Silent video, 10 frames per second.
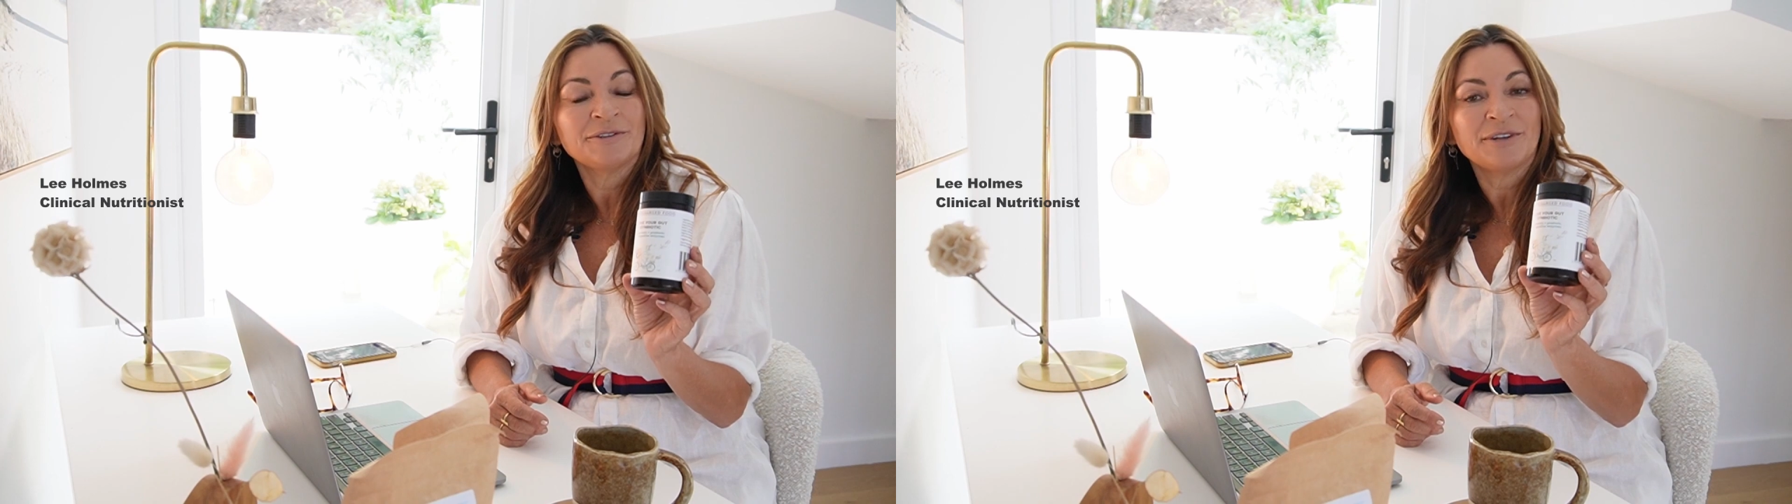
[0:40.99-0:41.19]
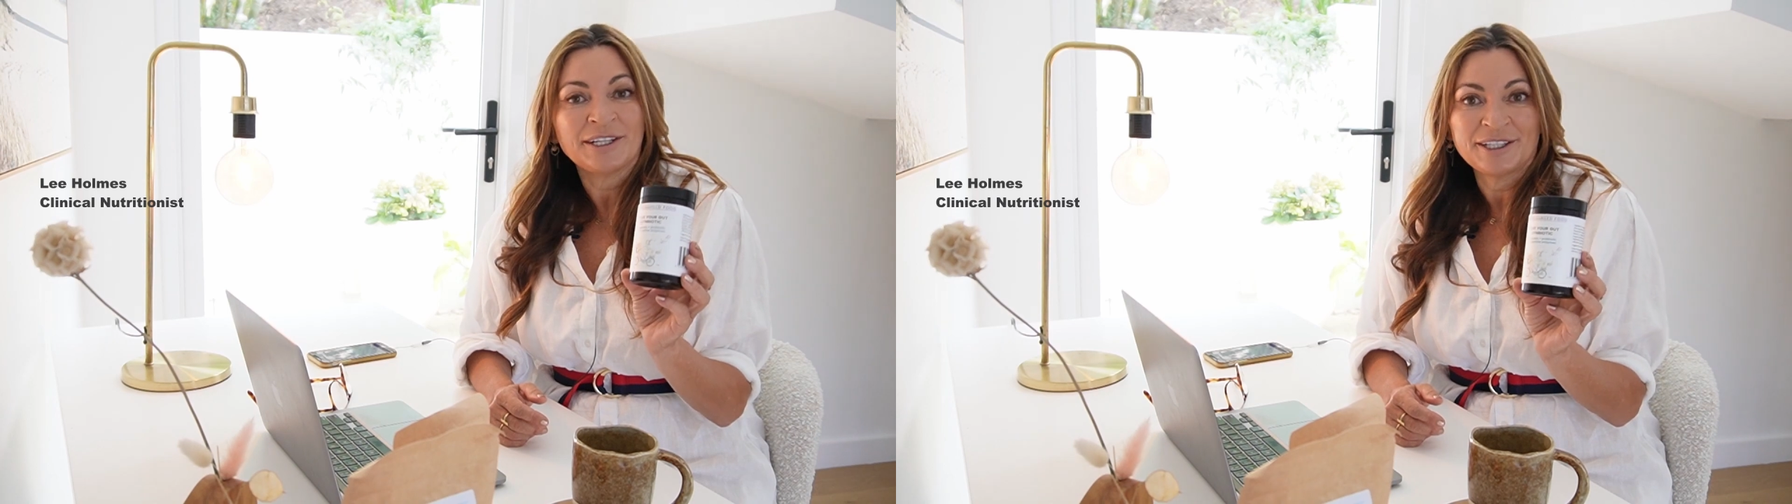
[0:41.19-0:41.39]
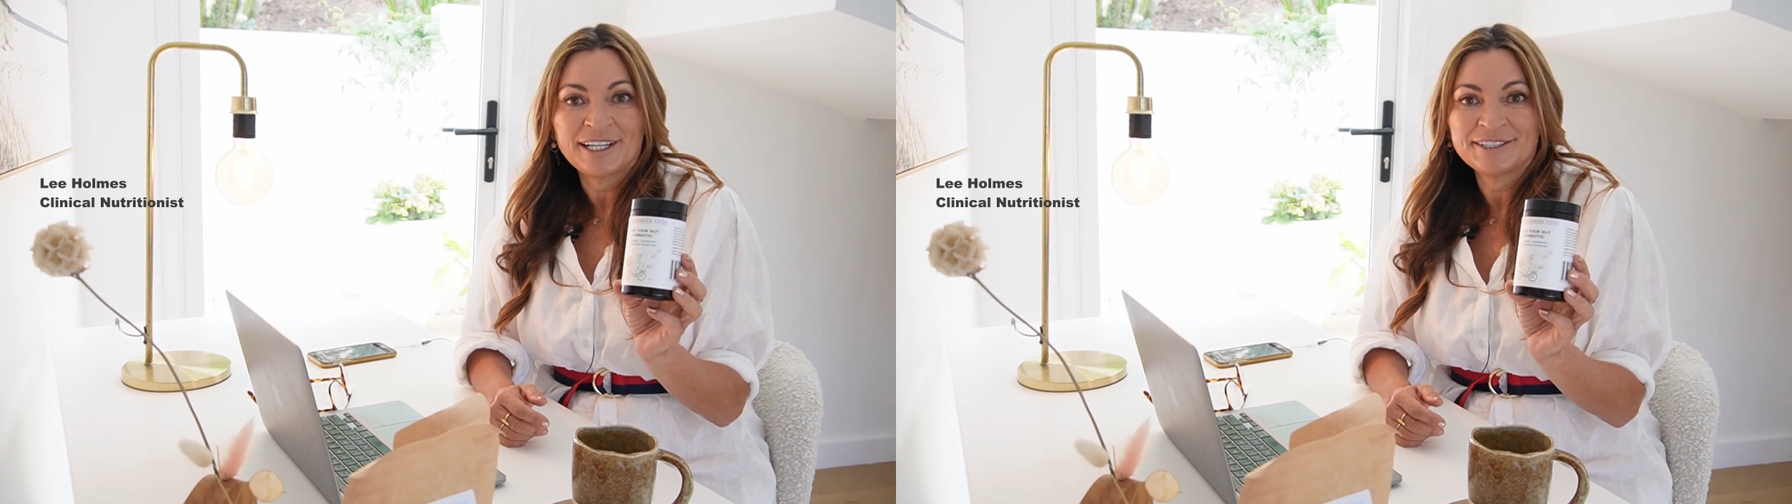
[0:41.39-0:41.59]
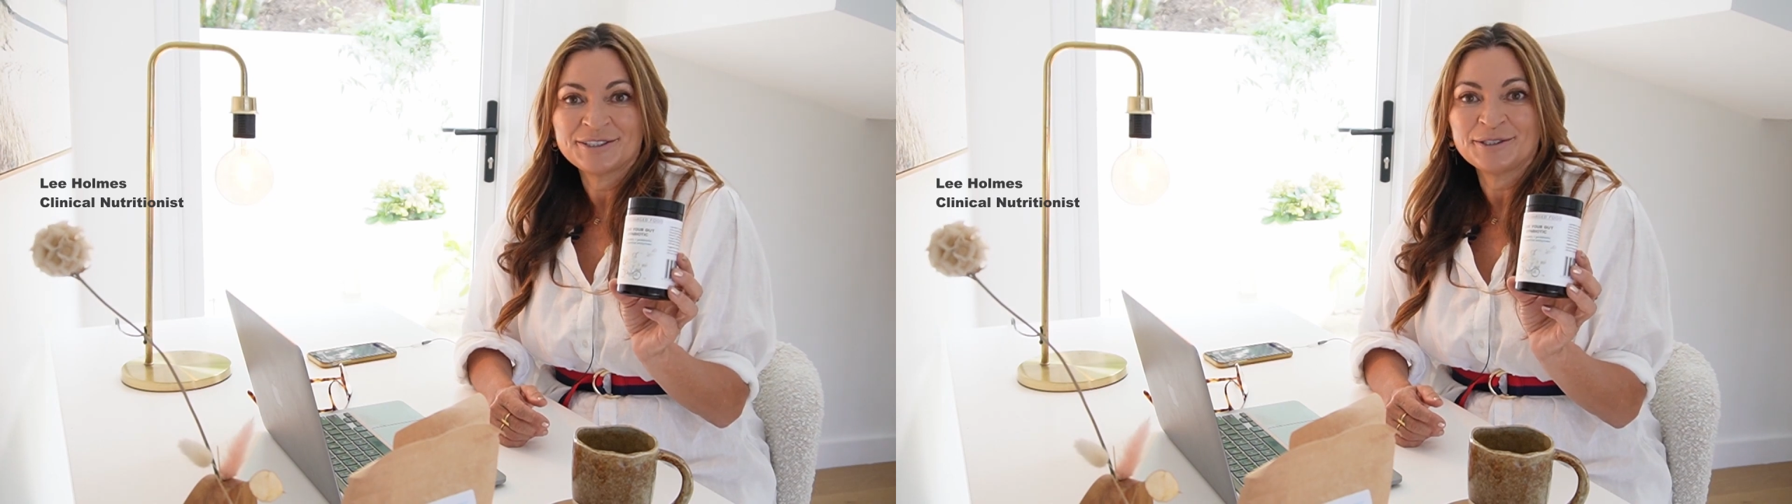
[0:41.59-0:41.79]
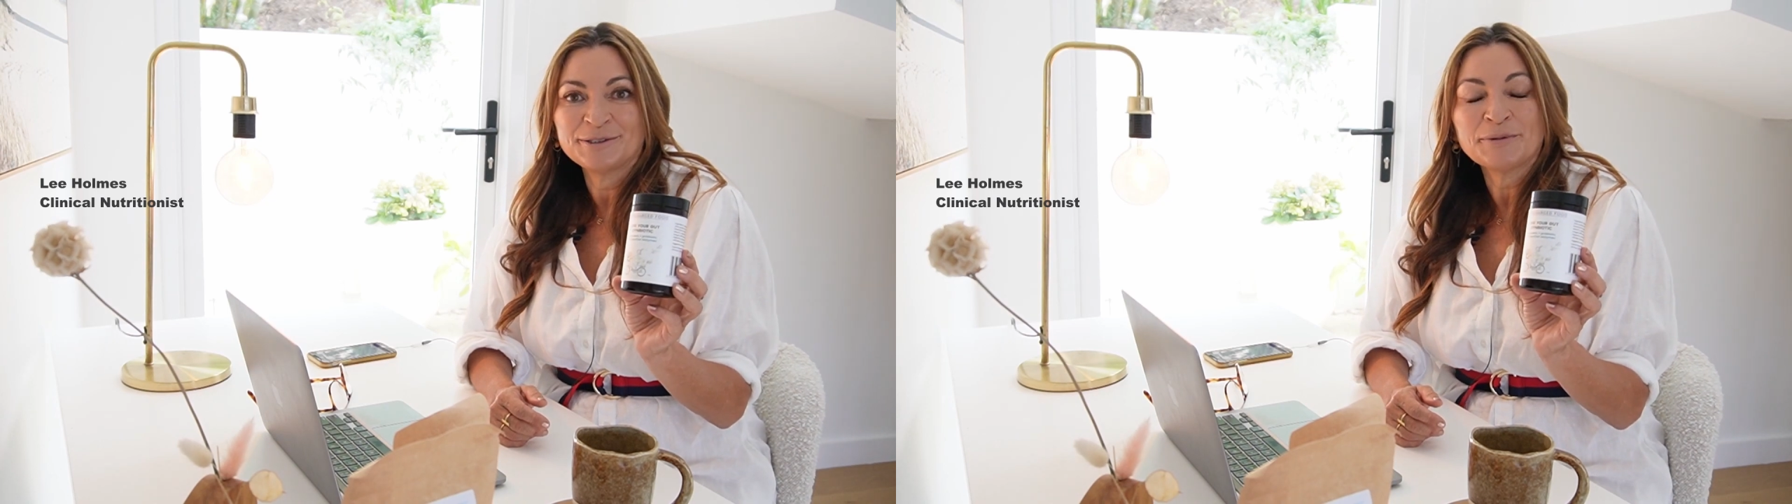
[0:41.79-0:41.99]

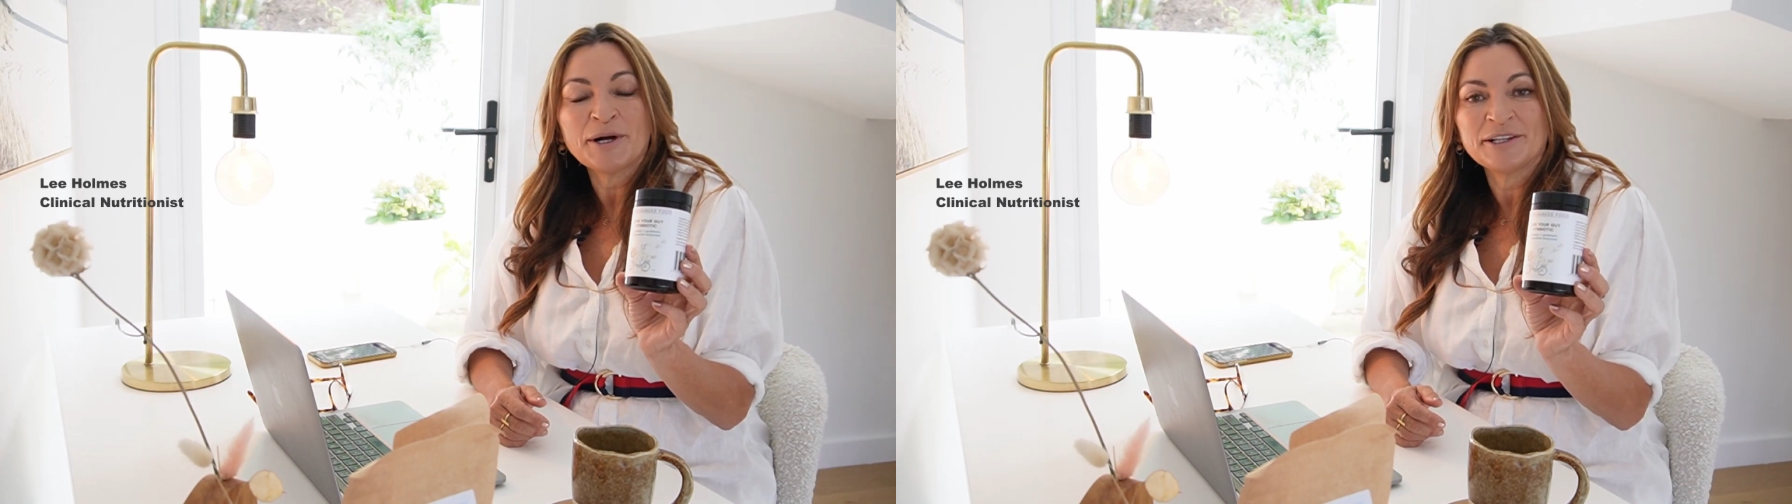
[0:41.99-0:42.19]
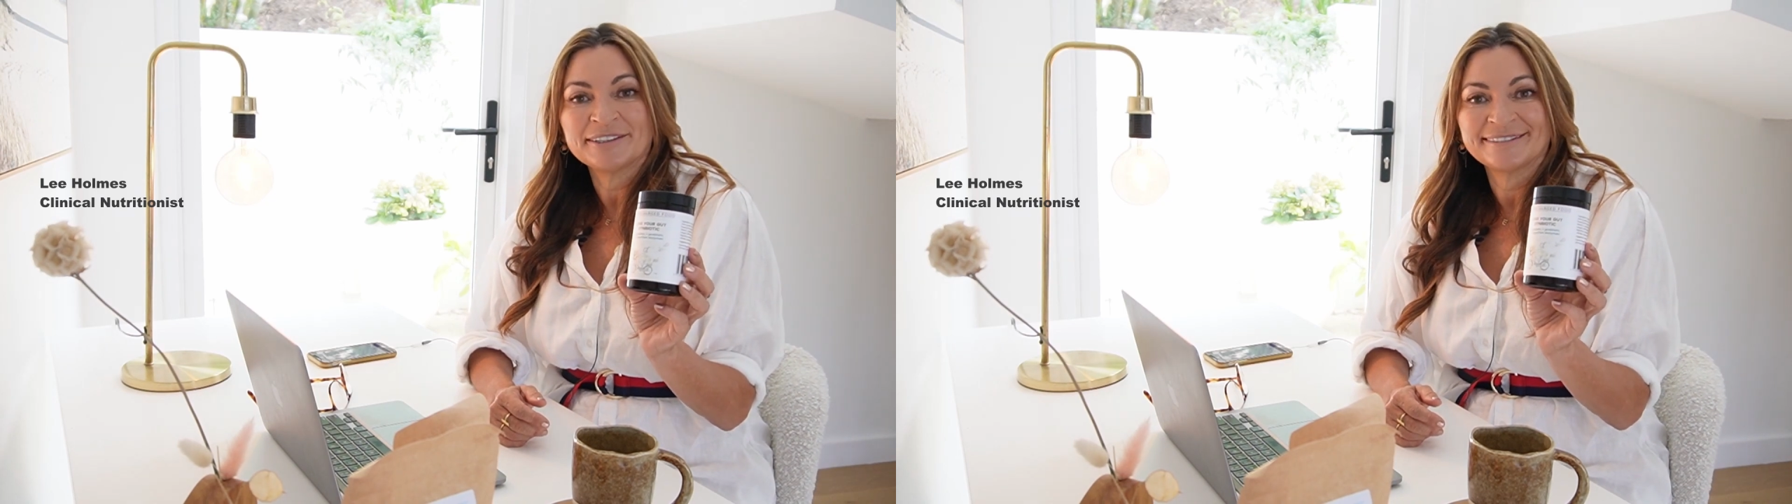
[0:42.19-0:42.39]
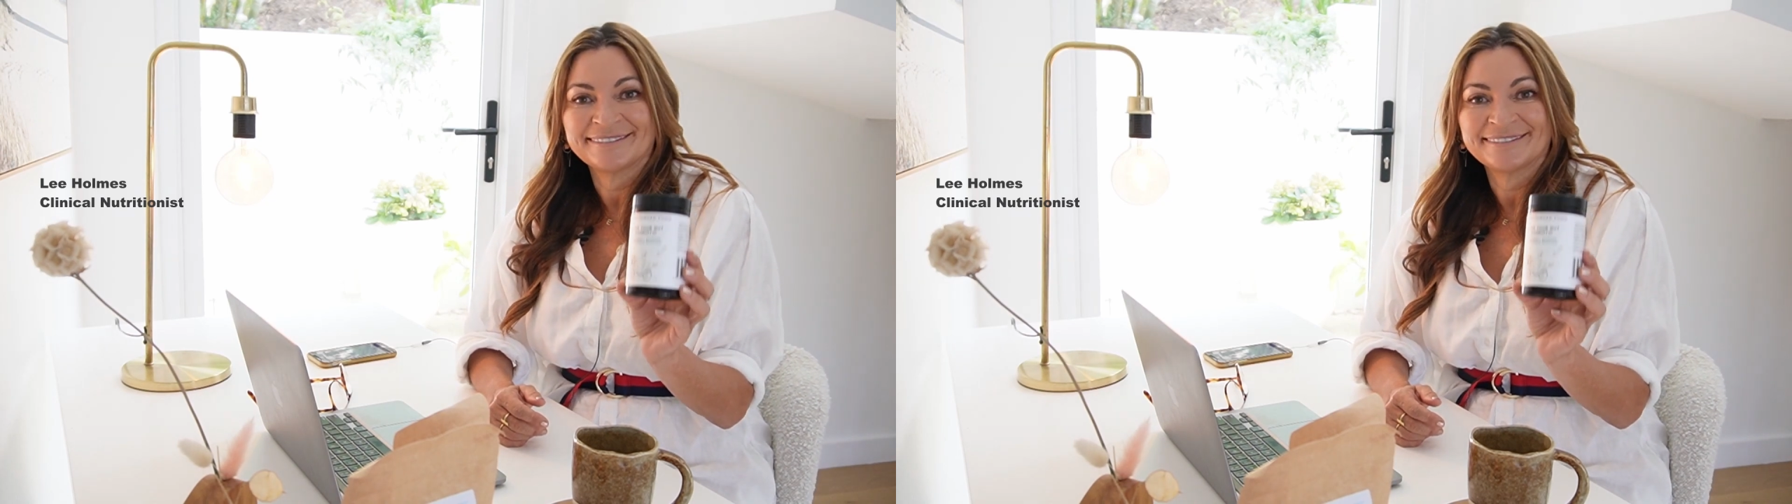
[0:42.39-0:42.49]
regulation as well.